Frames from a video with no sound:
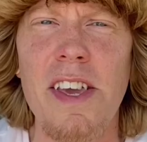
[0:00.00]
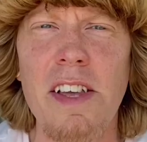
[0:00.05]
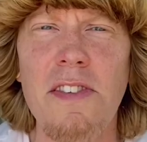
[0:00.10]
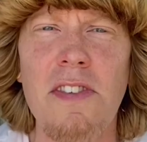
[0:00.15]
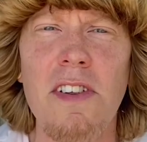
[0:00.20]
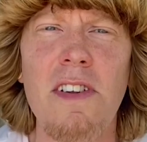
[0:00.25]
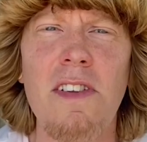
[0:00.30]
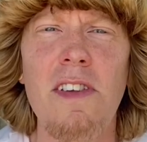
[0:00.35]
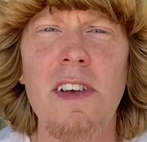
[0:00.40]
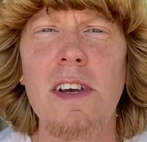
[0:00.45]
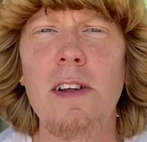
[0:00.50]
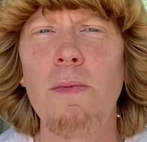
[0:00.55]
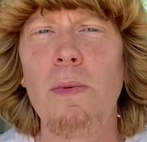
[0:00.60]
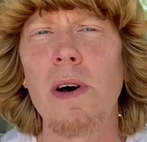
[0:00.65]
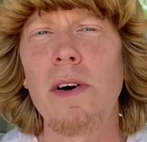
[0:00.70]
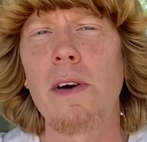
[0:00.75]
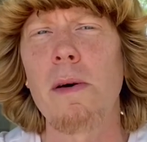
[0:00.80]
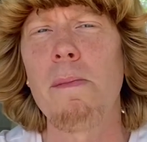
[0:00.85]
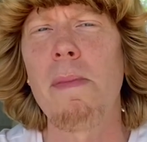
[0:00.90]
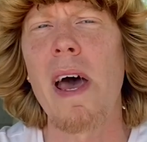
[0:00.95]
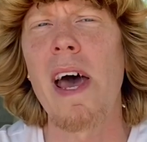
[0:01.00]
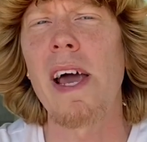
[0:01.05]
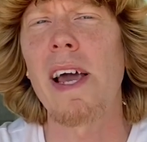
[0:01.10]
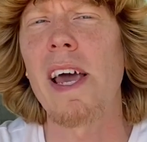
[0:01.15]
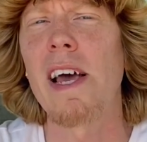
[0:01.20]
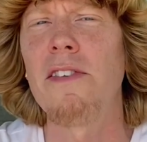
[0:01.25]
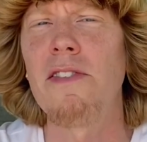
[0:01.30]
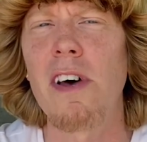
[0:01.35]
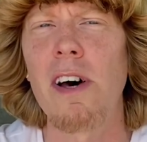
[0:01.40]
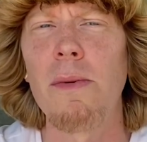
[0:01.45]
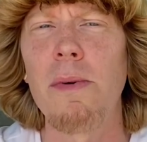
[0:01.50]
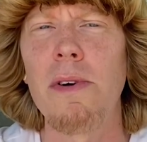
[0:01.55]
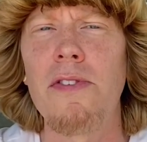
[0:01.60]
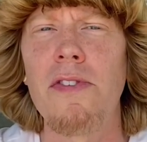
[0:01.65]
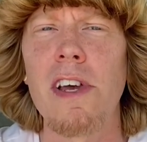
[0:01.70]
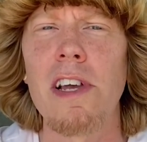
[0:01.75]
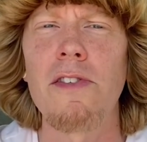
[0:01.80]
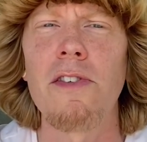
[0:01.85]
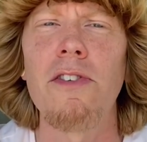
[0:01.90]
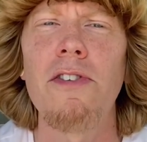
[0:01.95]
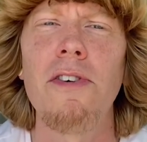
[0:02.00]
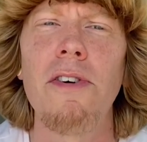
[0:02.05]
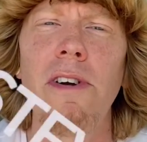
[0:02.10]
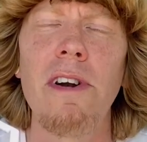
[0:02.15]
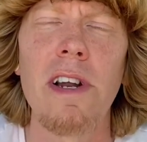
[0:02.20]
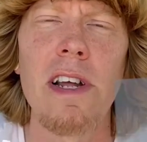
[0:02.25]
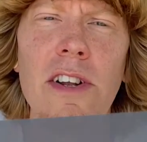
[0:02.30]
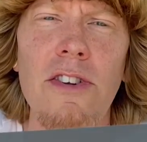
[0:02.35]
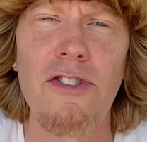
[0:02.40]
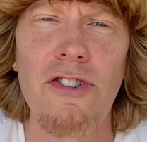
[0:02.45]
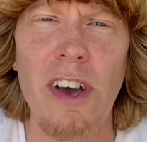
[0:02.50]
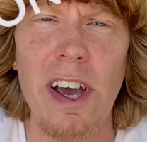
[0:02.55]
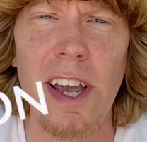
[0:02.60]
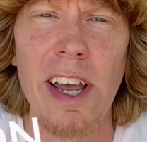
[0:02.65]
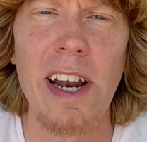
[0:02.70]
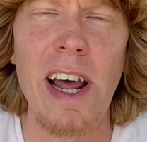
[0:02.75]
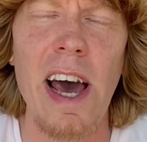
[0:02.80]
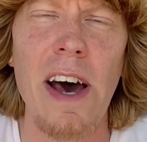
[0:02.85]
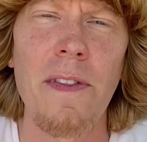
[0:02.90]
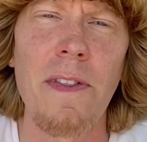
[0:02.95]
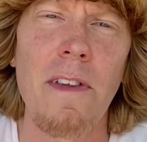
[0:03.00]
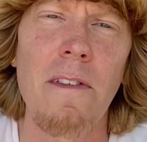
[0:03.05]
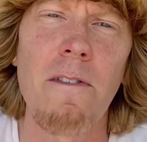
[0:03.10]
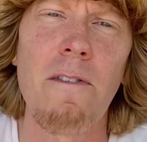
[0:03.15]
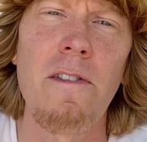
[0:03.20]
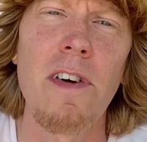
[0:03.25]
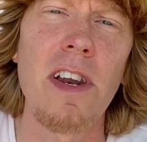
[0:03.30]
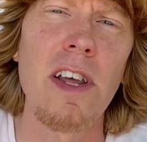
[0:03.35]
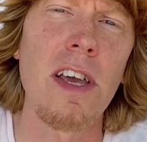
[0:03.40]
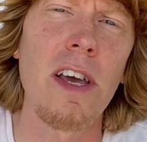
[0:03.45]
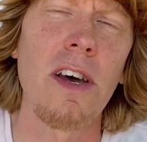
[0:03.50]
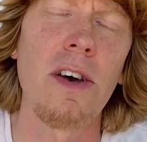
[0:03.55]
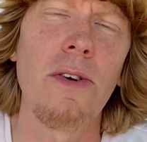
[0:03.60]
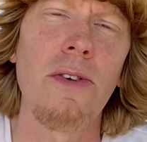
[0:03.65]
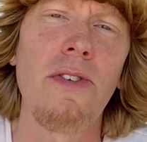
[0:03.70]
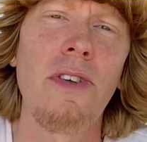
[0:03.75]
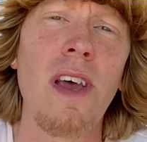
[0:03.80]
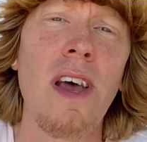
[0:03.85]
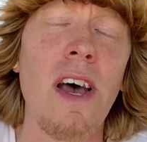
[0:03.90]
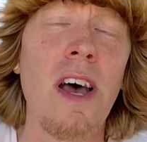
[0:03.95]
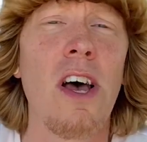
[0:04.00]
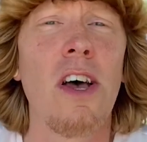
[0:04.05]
Yes, indeed. Welcome back. As always, thanks for tuning in, checking out the videos.